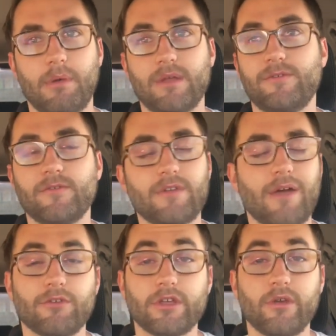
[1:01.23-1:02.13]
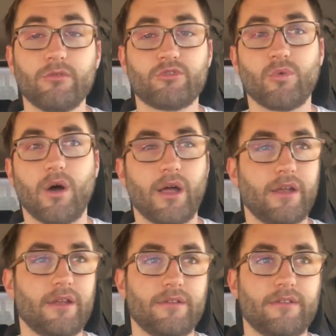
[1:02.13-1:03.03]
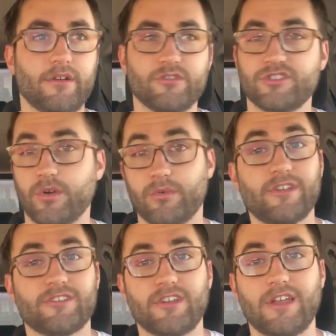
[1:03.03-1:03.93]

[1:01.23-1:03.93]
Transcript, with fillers: but if you've never used one, there's no reason